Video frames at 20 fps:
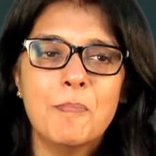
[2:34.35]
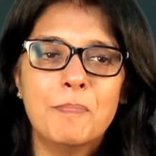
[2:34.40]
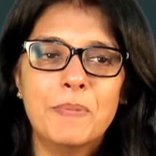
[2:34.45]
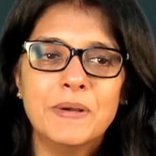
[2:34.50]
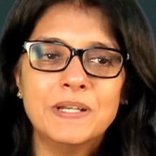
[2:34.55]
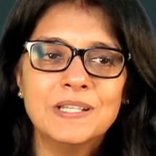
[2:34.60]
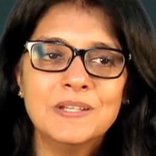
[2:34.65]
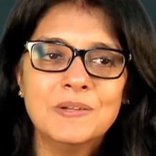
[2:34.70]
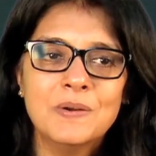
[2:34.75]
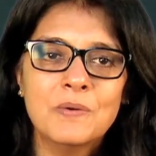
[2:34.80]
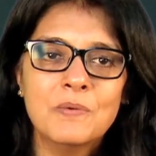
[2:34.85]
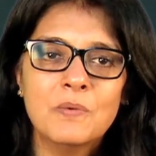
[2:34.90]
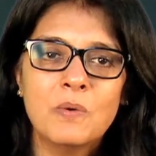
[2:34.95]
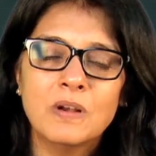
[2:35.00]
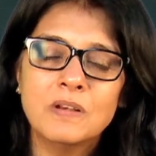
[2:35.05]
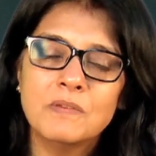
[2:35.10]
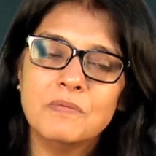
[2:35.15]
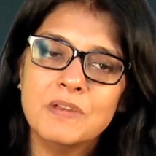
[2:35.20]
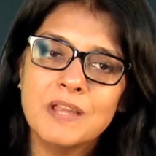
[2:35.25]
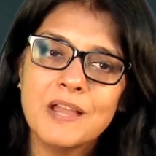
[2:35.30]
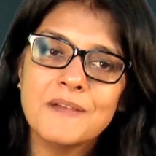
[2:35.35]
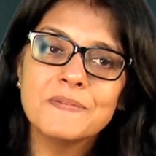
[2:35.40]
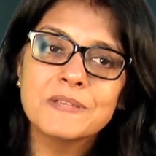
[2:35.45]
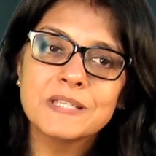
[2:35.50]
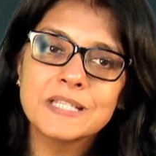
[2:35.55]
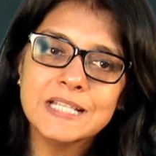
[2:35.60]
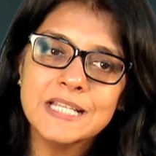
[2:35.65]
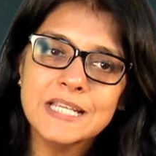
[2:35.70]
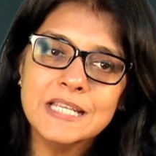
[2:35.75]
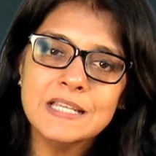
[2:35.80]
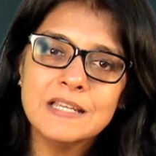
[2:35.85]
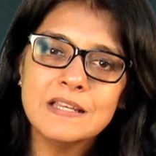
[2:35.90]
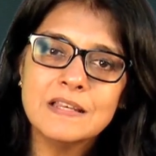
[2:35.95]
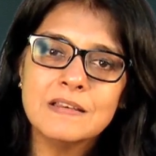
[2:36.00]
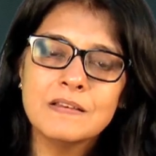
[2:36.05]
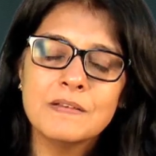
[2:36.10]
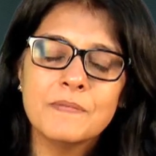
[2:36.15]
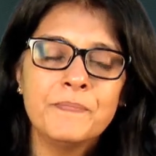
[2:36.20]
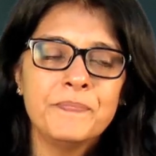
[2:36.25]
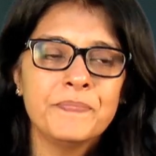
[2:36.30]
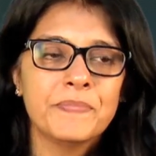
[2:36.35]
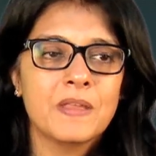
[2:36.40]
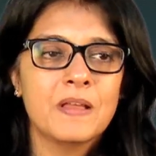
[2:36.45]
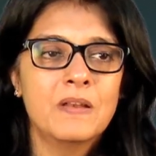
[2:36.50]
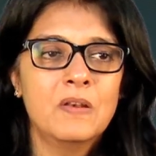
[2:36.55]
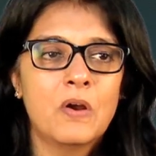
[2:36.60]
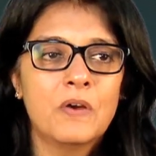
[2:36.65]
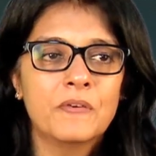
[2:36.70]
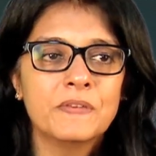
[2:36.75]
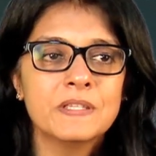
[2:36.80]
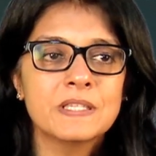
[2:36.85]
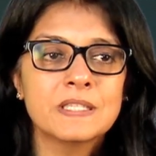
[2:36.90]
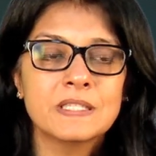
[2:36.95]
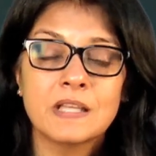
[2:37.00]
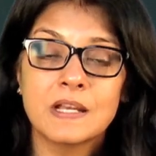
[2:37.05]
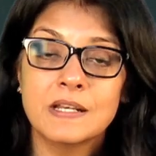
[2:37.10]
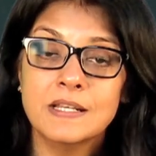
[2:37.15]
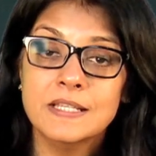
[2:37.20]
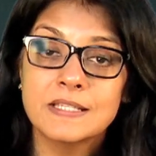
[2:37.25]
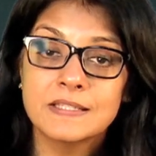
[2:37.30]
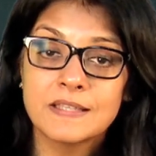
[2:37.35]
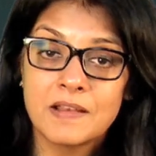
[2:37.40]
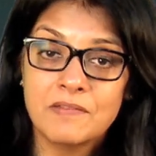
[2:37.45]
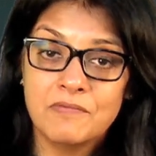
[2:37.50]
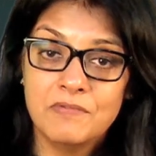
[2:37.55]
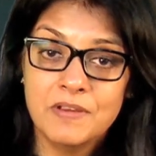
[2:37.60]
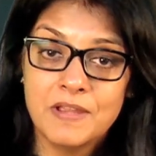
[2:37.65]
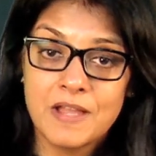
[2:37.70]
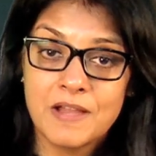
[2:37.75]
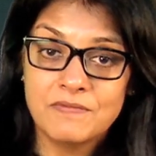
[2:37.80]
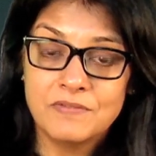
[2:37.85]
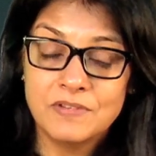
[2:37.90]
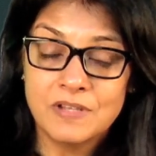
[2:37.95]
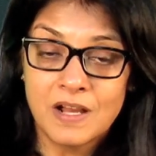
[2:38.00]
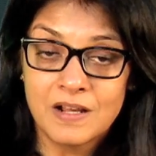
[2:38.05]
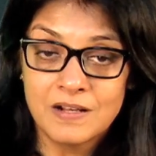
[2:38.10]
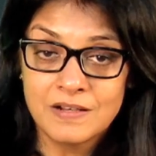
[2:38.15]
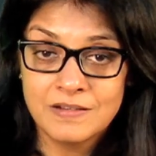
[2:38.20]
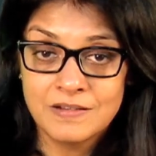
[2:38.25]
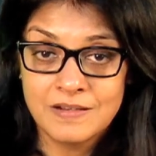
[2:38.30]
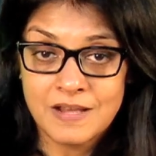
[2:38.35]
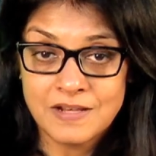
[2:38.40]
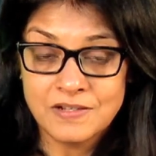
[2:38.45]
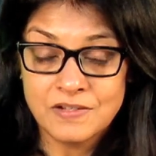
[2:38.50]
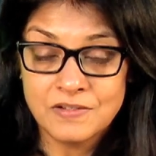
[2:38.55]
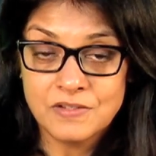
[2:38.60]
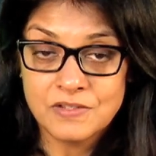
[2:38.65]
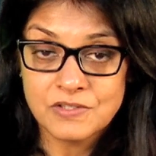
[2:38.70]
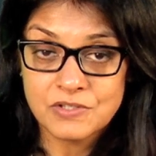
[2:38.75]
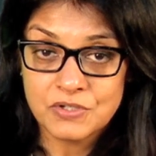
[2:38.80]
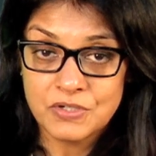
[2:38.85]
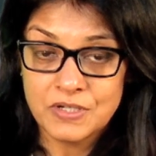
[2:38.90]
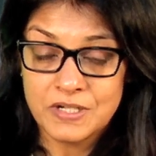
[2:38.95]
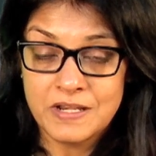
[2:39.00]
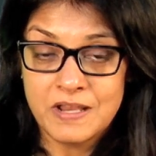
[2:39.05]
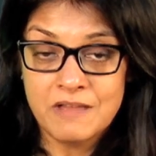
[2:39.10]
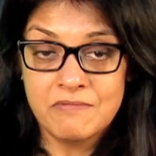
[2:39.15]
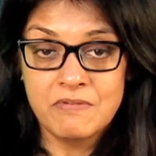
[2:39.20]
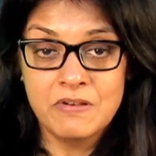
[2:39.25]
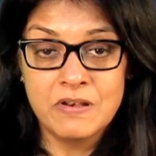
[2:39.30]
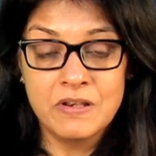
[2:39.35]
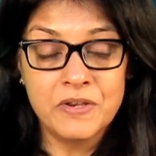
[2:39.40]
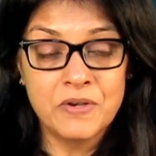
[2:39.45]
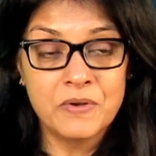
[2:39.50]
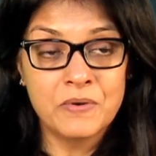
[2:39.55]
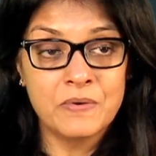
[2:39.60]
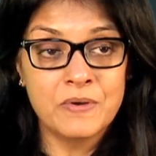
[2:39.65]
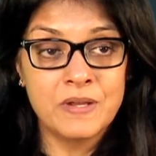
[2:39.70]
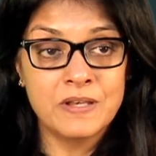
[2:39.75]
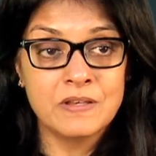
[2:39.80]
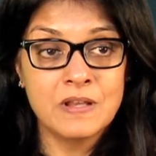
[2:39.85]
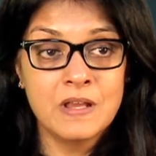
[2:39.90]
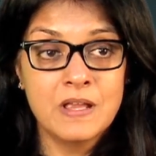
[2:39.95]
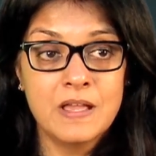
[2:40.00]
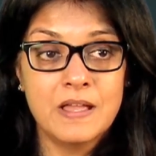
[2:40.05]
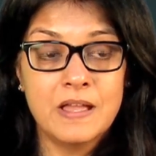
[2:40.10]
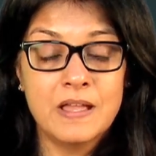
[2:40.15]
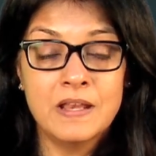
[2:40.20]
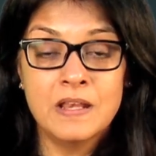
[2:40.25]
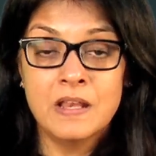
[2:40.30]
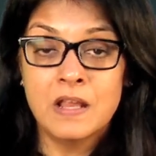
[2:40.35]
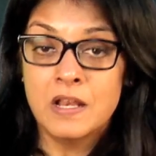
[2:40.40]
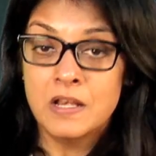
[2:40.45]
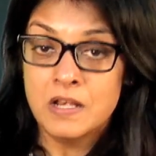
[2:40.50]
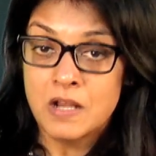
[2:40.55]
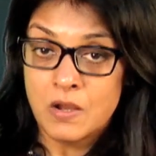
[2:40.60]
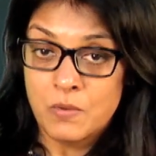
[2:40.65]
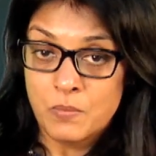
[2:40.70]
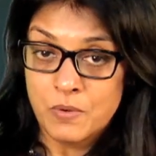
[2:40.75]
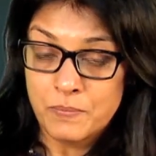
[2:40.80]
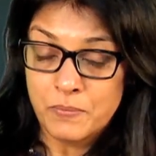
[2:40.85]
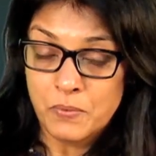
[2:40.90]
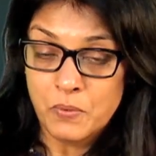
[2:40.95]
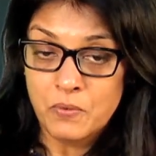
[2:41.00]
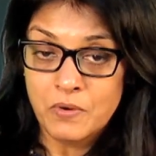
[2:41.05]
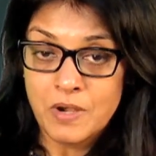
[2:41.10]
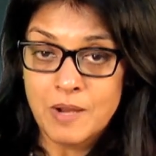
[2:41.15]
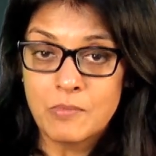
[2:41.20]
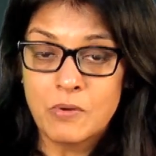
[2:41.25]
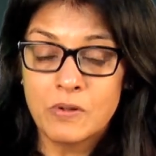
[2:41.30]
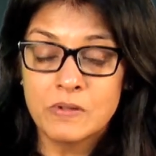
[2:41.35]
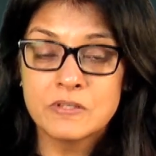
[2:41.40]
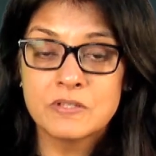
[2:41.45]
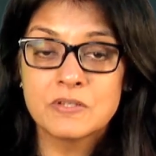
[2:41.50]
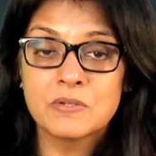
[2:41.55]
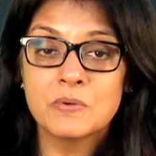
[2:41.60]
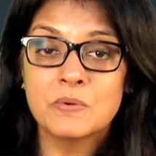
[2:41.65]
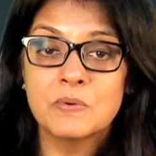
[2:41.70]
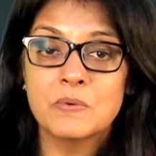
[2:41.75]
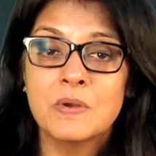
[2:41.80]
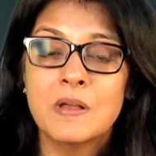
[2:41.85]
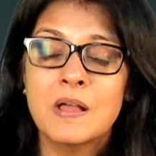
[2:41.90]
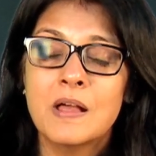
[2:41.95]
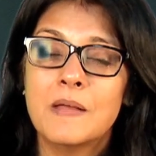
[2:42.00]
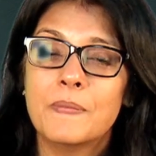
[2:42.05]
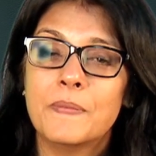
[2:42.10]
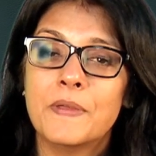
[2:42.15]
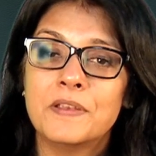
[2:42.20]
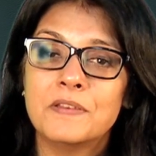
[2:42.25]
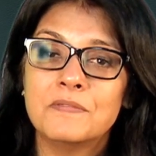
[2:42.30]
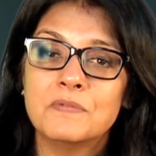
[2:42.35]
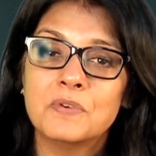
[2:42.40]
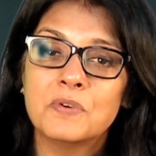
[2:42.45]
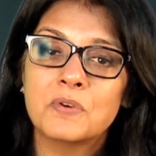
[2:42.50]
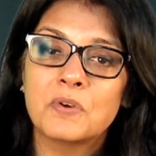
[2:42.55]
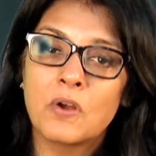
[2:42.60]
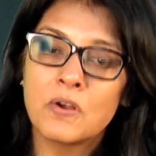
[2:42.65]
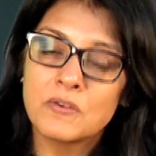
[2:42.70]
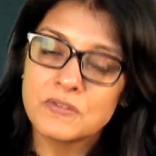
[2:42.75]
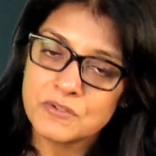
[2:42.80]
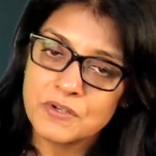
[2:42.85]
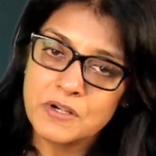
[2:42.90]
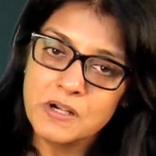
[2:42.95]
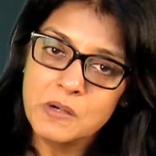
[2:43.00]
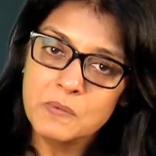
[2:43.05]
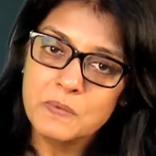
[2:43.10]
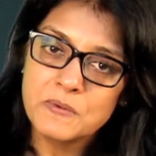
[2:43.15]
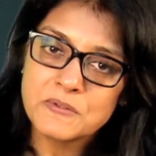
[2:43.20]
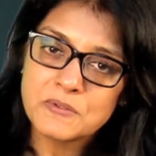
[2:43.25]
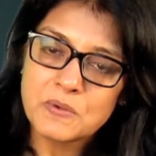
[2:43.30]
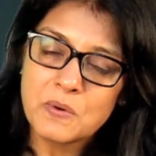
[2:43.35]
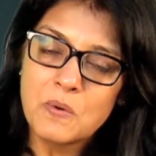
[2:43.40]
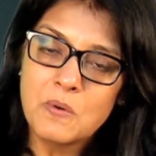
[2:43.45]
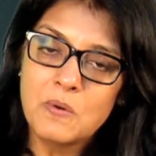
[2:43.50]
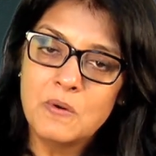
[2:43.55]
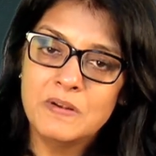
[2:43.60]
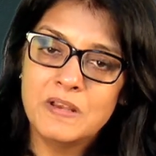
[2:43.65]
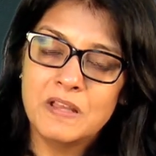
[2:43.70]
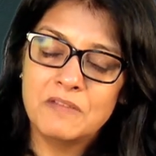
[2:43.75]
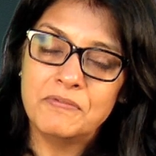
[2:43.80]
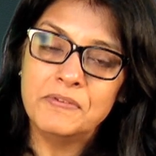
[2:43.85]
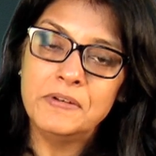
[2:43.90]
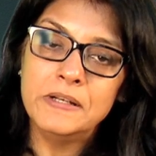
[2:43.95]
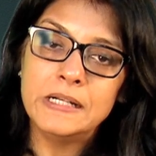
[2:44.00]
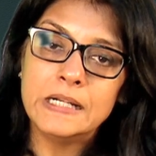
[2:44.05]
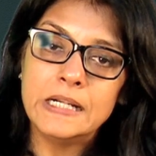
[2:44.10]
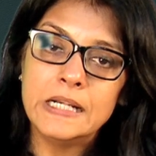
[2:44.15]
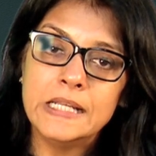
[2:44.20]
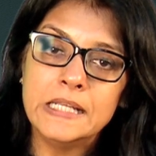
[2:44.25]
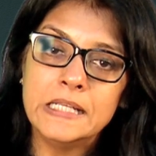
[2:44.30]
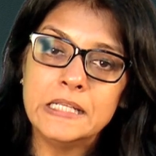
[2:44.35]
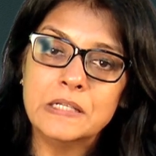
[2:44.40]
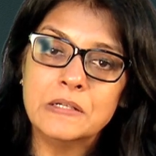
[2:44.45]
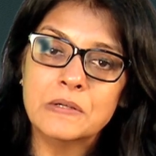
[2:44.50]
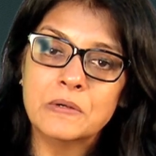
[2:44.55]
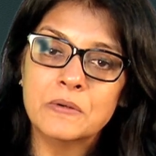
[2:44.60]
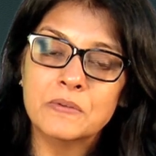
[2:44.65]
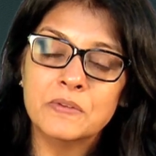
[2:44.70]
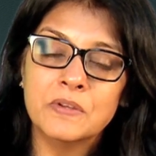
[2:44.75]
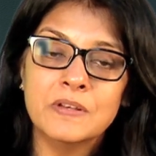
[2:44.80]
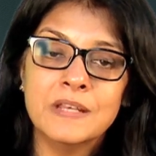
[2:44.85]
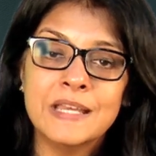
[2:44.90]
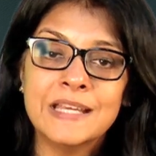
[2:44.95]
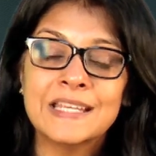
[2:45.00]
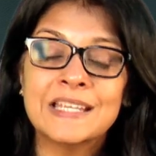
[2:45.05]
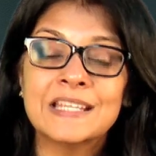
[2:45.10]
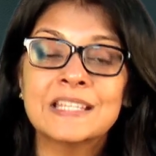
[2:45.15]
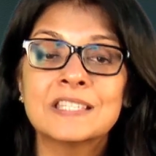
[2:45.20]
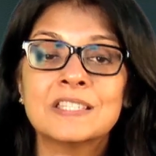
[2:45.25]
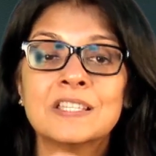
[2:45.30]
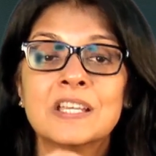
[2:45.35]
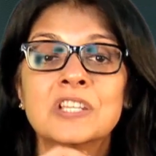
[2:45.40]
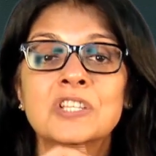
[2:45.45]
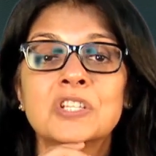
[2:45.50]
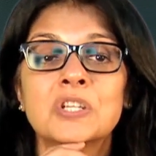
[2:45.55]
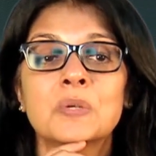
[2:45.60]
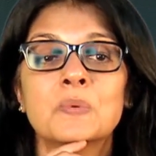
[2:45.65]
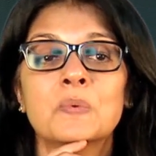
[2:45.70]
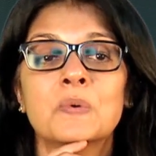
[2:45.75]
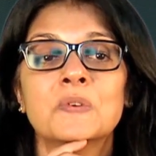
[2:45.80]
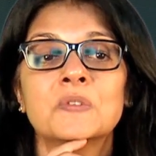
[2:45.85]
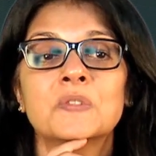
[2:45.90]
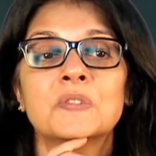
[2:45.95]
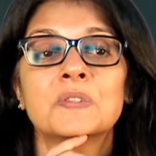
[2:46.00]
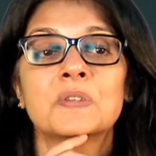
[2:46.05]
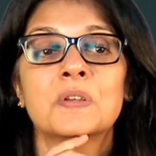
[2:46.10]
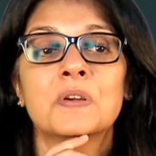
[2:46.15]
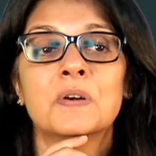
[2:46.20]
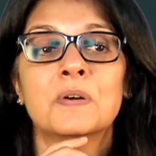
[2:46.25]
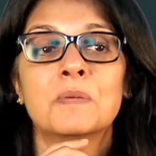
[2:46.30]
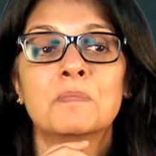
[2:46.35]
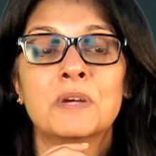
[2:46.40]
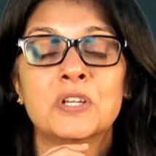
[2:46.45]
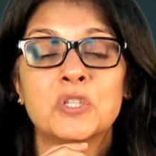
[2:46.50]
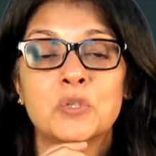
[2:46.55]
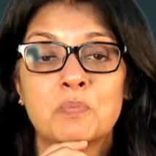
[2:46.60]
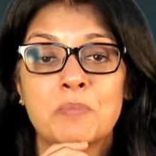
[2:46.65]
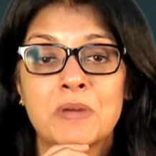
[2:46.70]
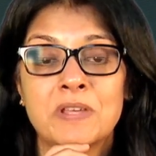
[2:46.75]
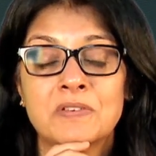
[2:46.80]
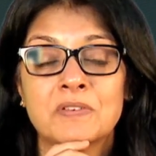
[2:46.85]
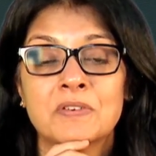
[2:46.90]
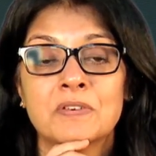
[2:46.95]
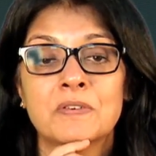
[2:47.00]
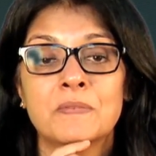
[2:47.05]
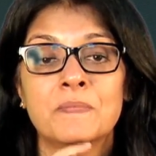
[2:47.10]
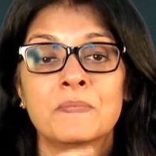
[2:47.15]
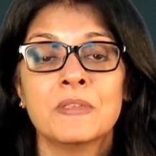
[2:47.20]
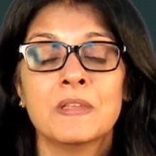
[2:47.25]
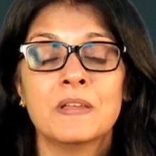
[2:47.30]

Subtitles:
But what we have seen in a lot of the studies that we have done at a district level, in our program also, that if the cross cradle was hold, definitely the neck extension was much better,